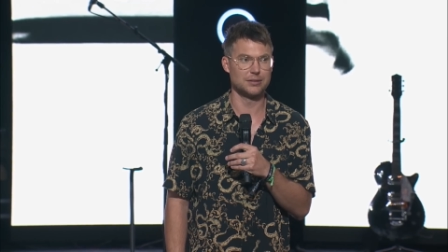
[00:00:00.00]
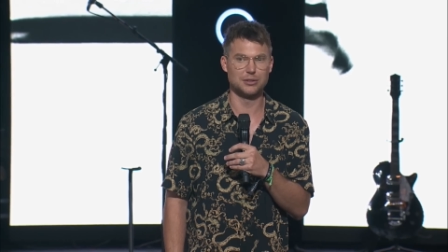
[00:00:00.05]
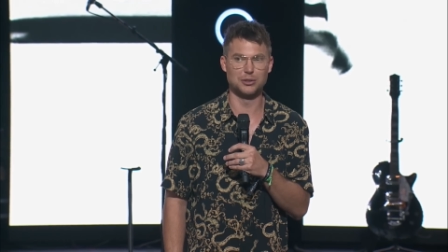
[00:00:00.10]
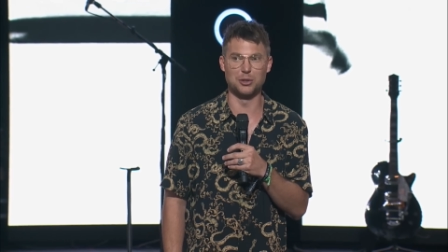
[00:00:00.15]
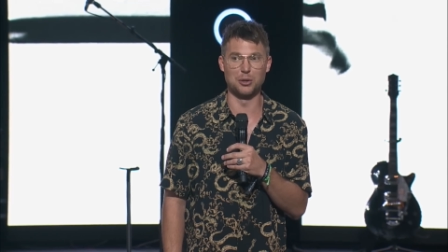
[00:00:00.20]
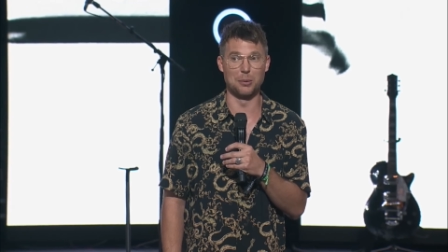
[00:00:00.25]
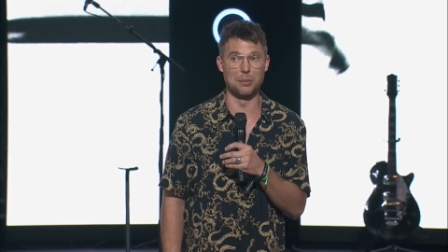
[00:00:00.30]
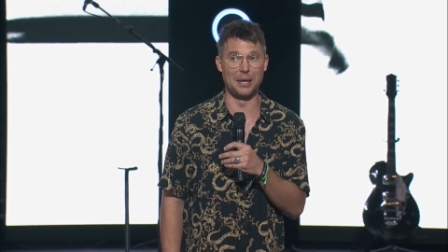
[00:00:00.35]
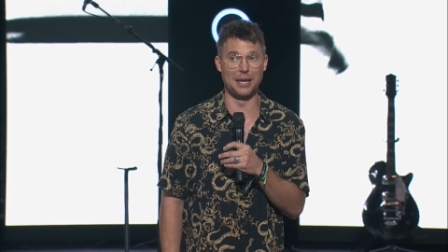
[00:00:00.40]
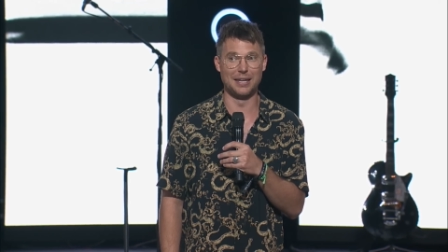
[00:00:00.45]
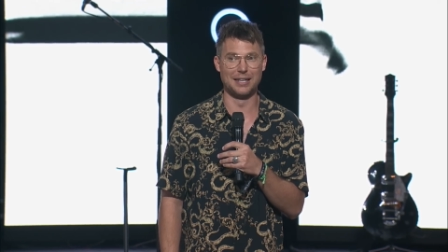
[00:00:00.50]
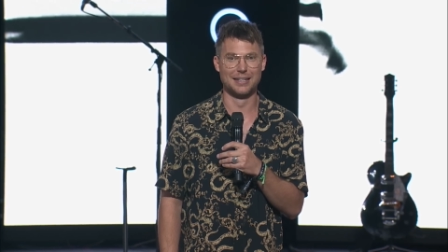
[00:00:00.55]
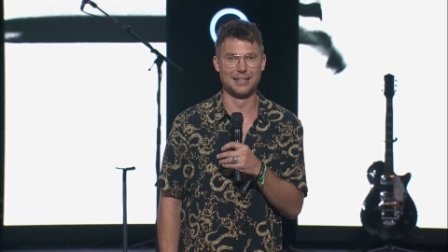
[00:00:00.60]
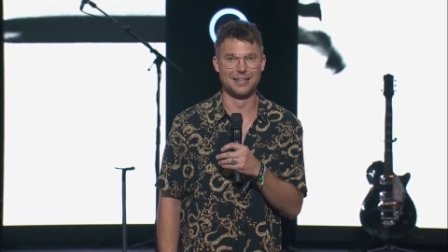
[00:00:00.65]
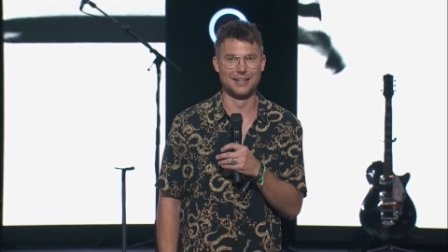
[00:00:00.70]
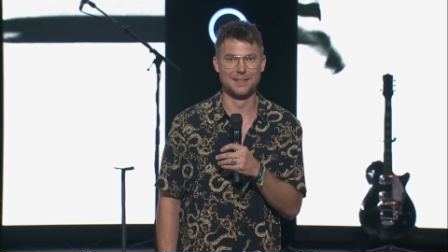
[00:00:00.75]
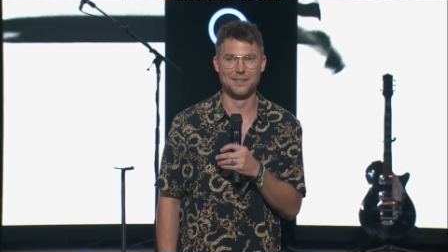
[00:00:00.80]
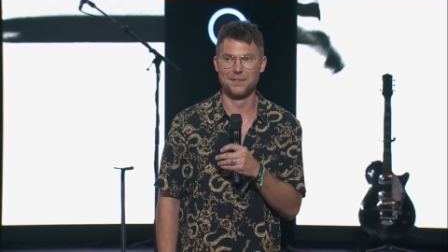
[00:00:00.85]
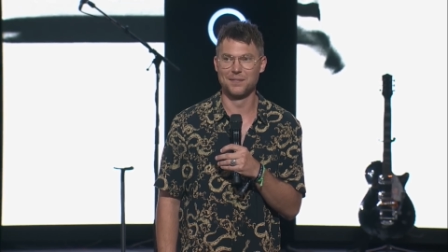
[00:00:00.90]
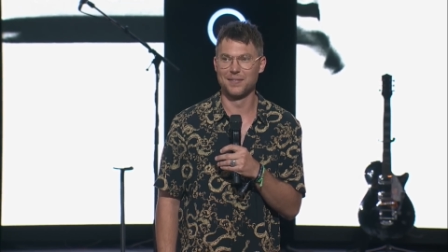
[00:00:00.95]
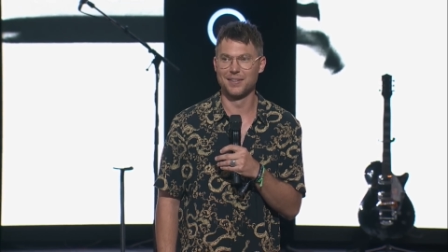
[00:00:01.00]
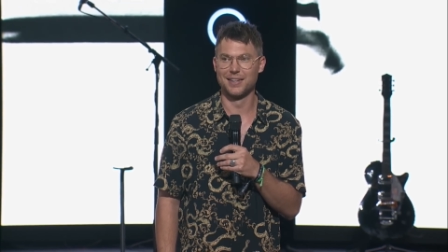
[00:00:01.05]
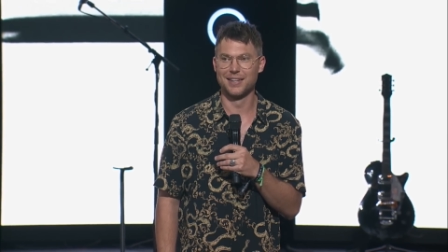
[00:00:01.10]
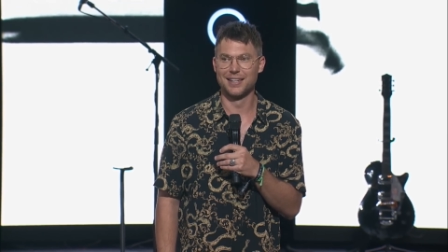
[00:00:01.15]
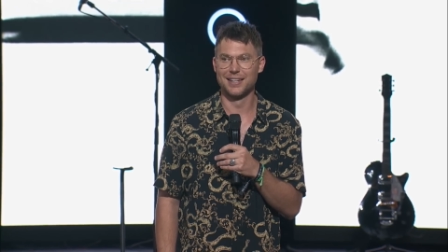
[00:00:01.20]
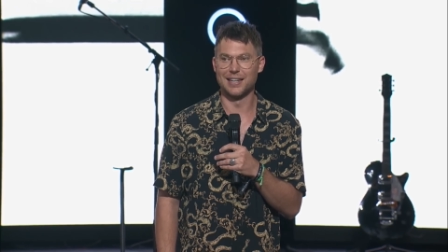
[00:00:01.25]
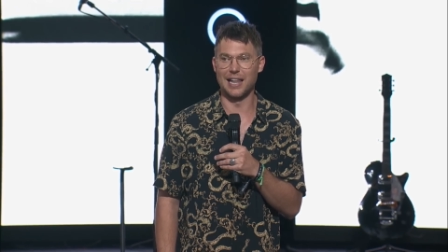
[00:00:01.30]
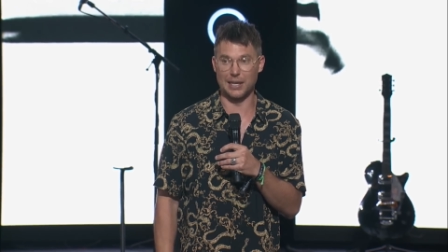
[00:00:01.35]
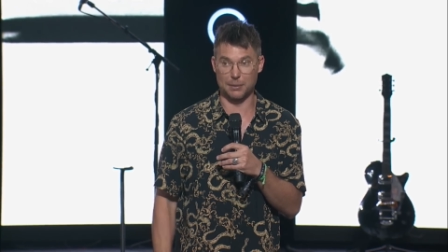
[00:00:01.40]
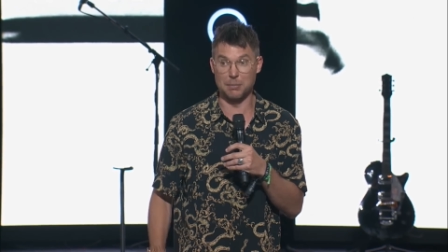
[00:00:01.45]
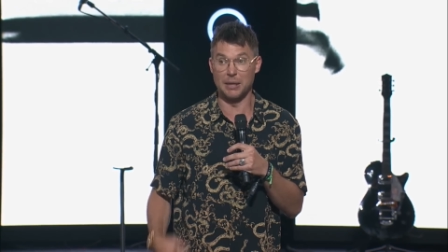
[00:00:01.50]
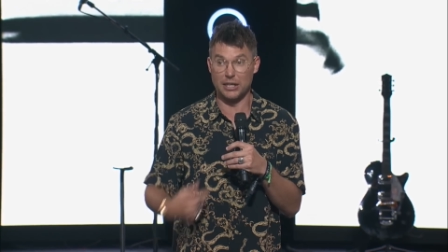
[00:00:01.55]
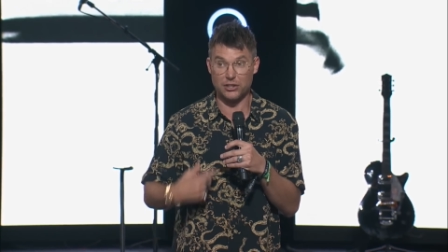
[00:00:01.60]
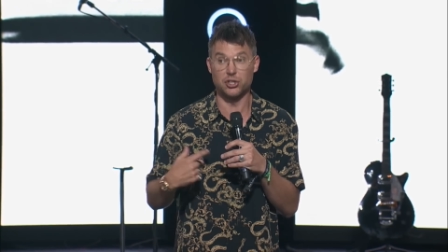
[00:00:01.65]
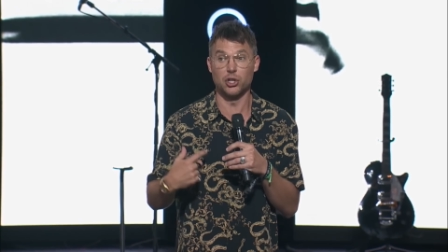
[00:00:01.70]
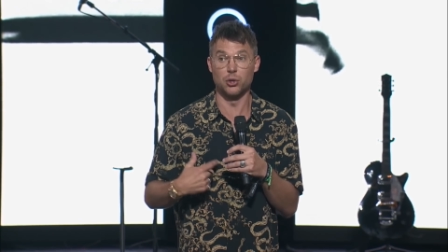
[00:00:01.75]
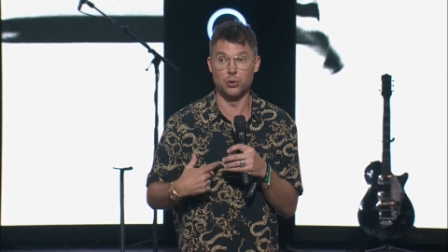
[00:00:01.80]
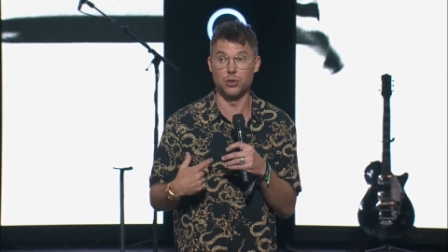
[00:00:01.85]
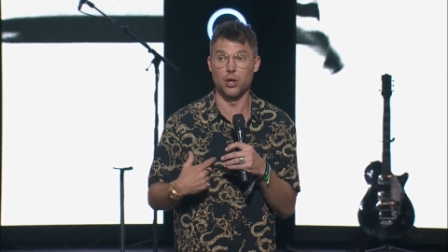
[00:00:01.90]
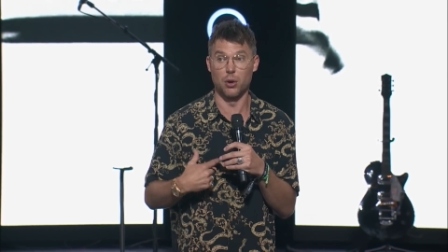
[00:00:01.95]
You know what I mean? Like, me
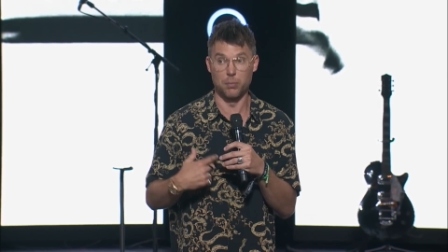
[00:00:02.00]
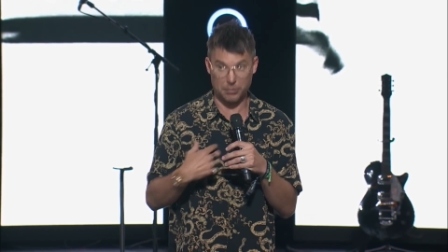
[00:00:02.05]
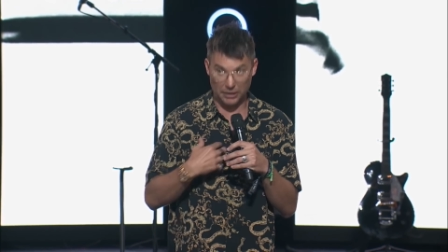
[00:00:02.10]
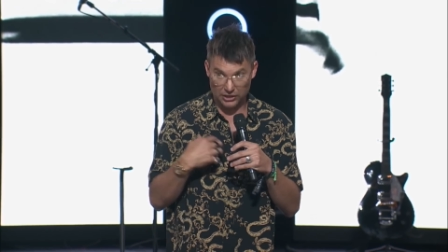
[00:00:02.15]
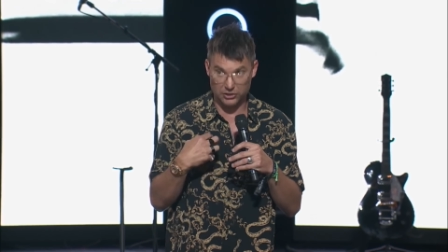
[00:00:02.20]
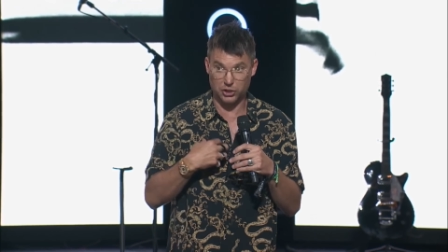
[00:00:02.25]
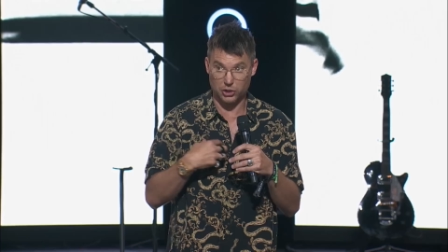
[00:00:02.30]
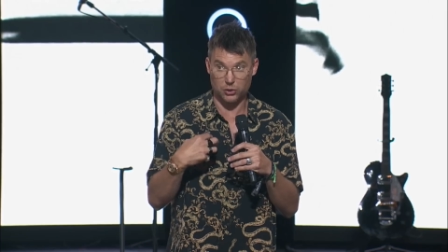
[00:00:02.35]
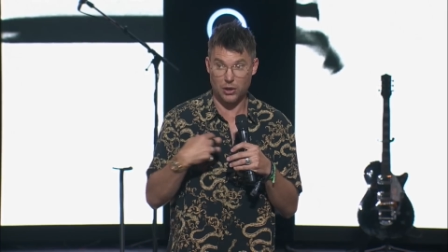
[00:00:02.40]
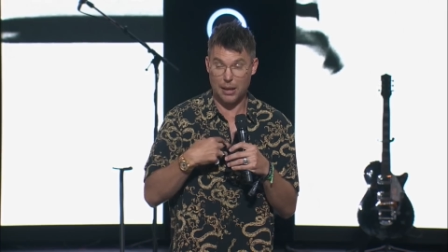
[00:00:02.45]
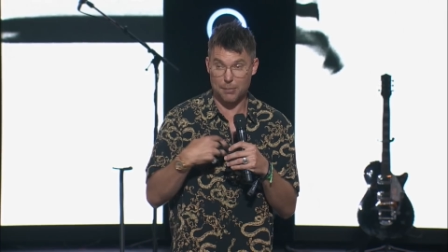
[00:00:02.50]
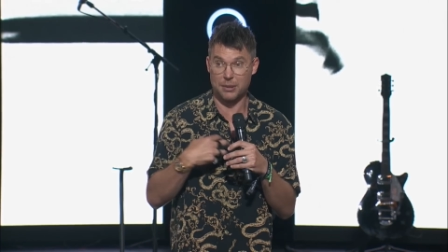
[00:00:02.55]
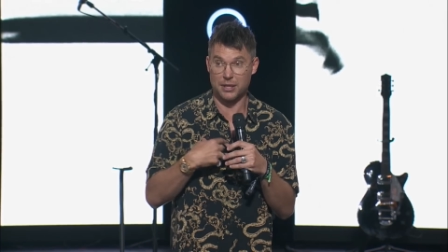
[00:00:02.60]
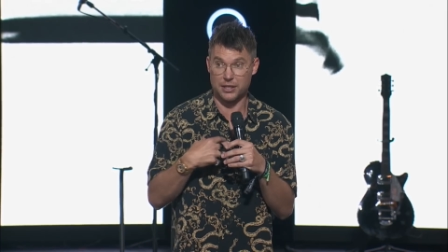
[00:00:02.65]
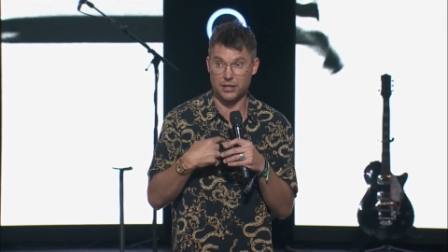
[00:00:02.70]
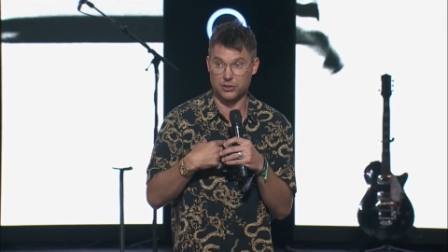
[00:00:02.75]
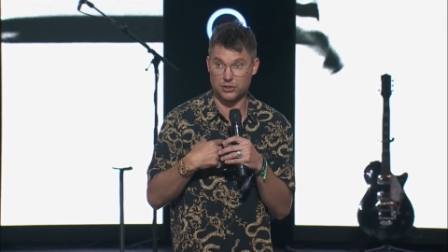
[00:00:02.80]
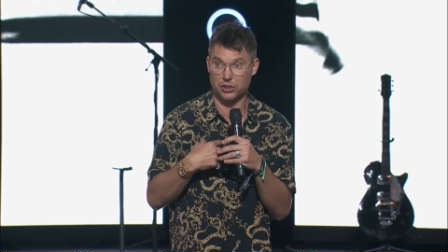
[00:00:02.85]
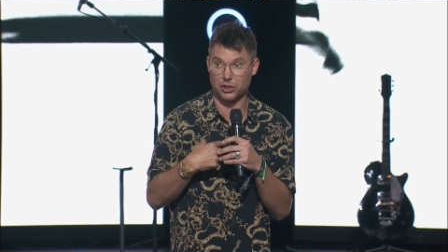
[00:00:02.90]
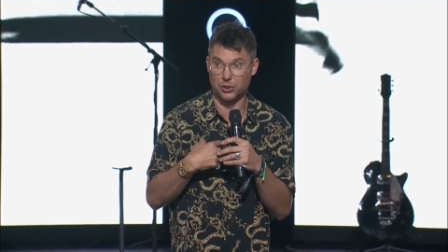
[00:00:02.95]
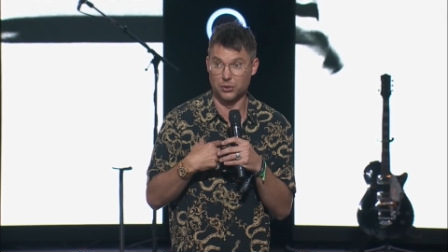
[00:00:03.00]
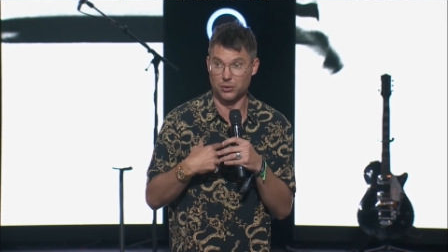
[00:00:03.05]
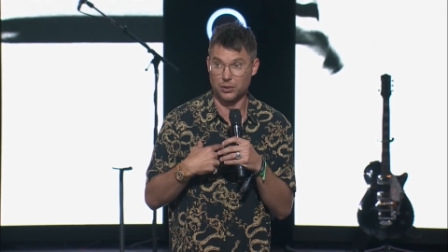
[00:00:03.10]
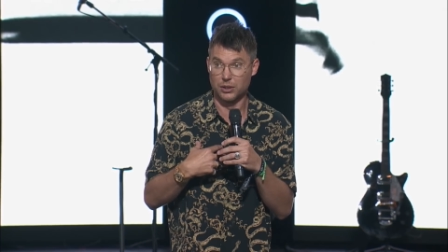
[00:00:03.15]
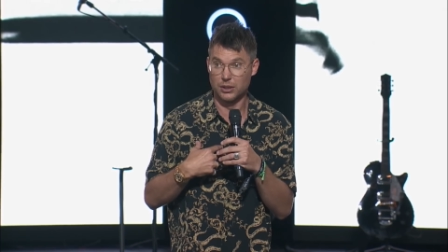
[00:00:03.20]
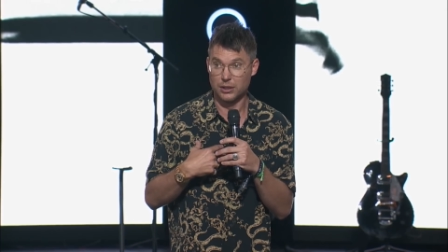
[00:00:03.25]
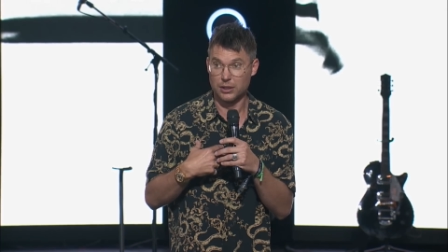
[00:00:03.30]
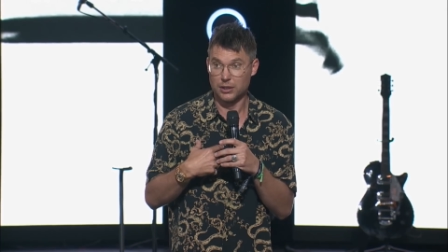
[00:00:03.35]
too, though. Me too. I'm in this too.